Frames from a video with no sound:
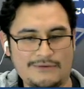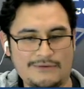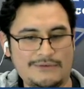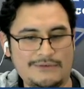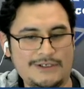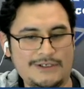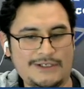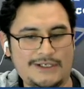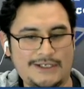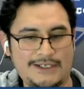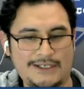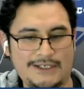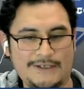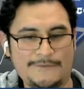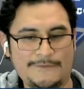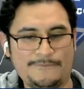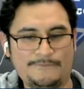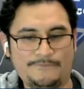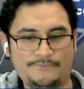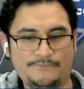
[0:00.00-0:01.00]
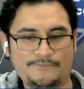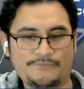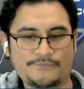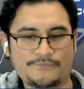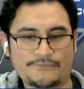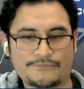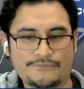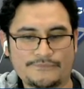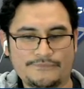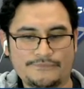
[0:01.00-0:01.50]
Ryan, oh, rookie. that's
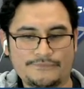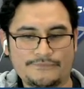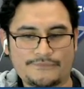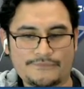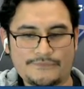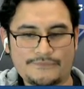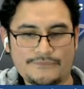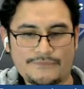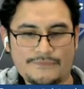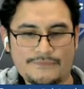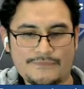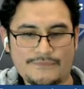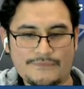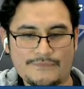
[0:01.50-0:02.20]
huge.